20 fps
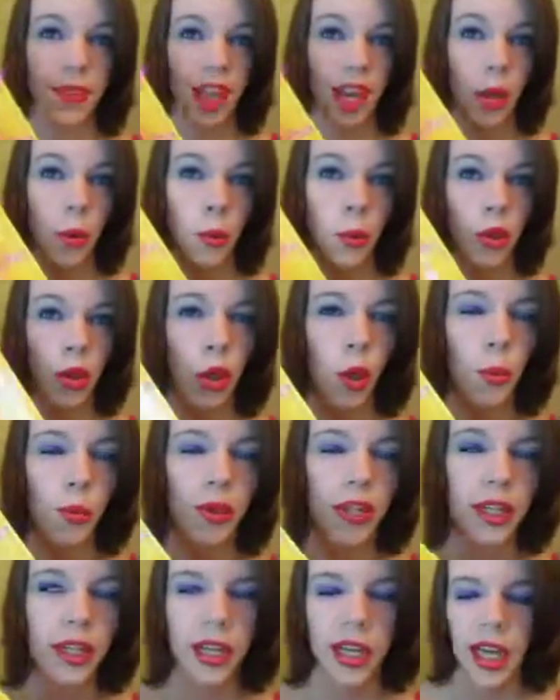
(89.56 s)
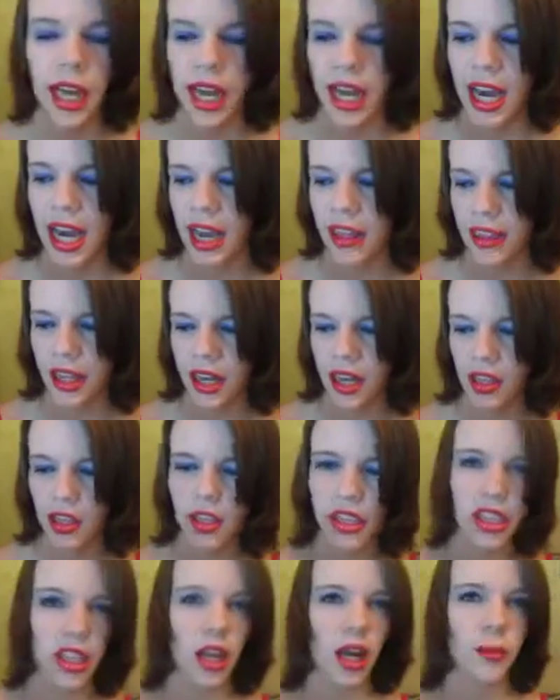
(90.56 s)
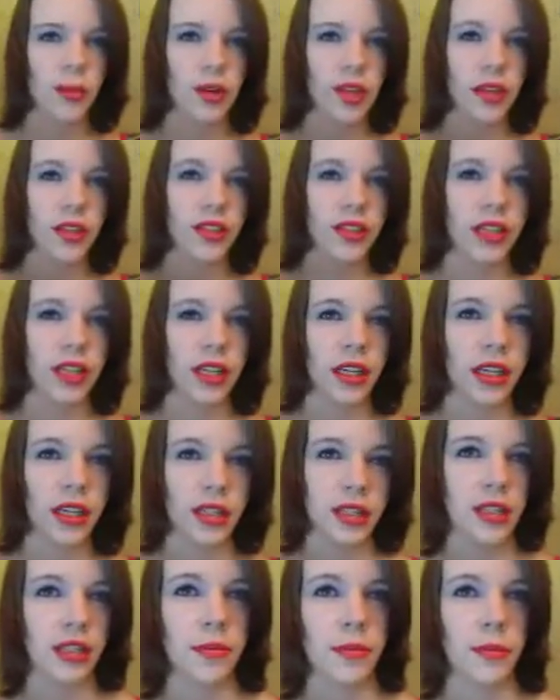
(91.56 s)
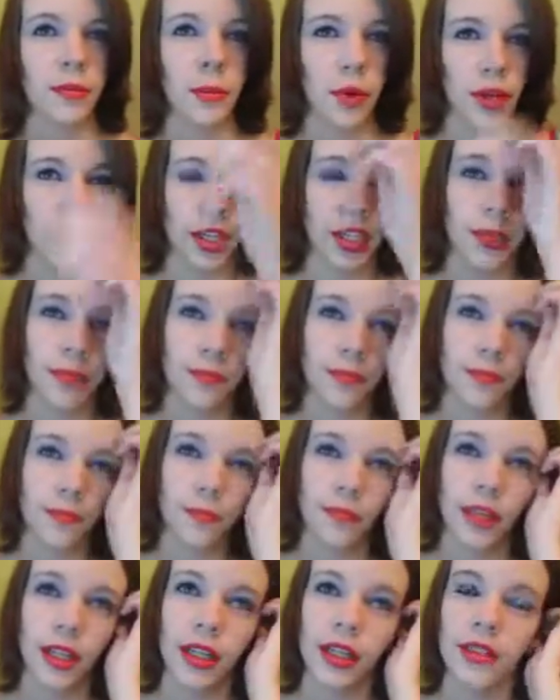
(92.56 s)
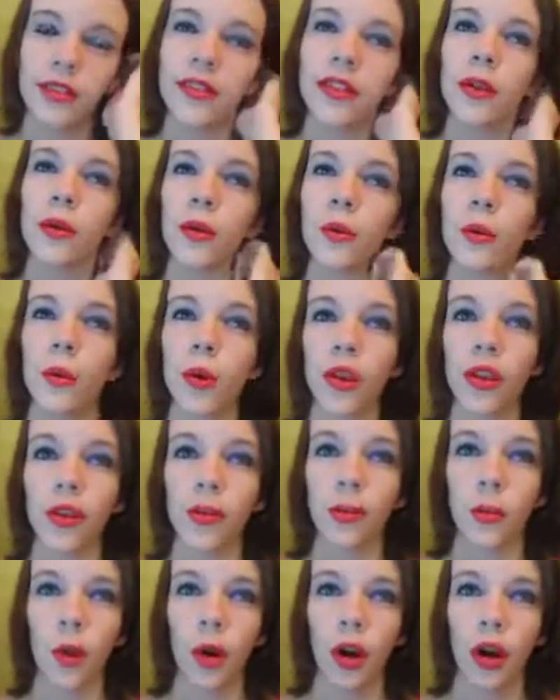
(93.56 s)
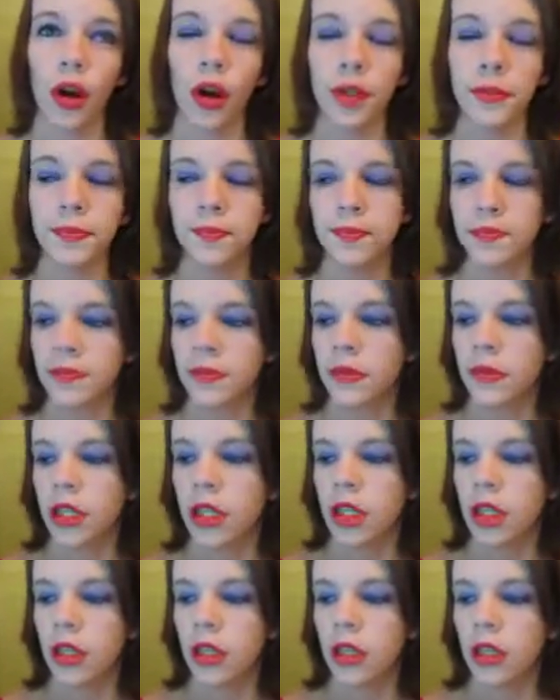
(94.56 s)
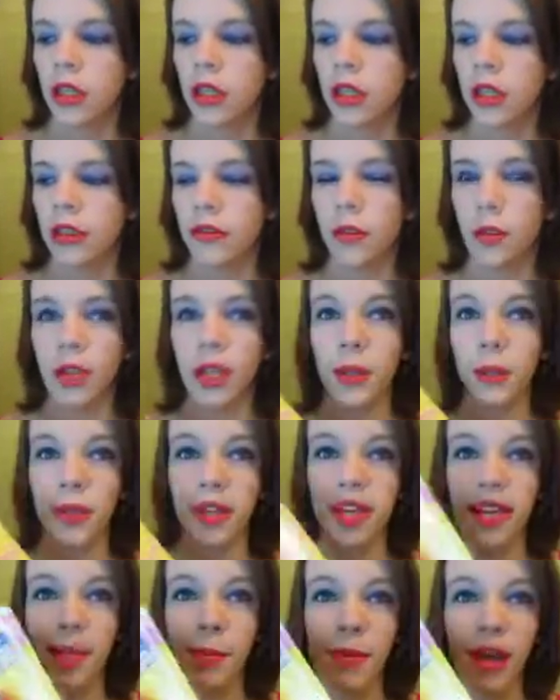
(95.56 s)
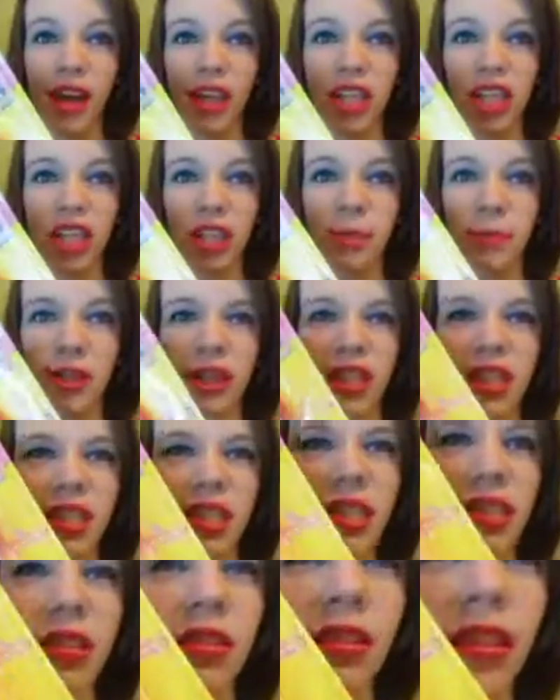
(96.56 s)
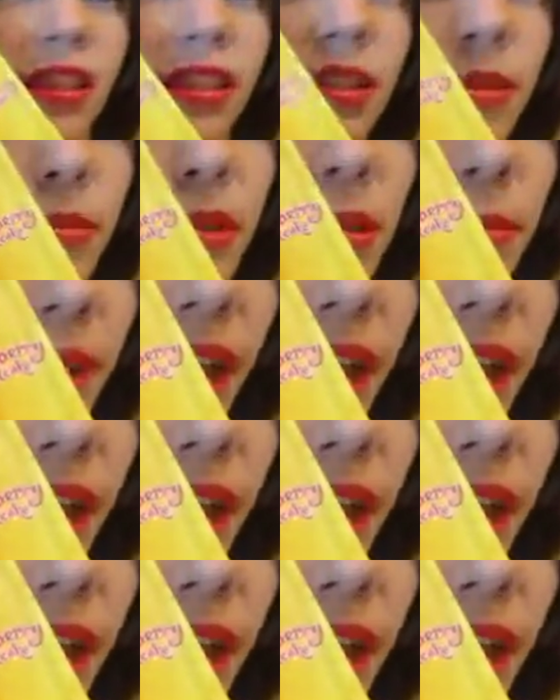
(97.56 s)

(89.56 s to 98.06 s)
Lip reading: that I would open, and then I looked it up and I was like, is it worth more if you keep it in the packaging? Because like some of the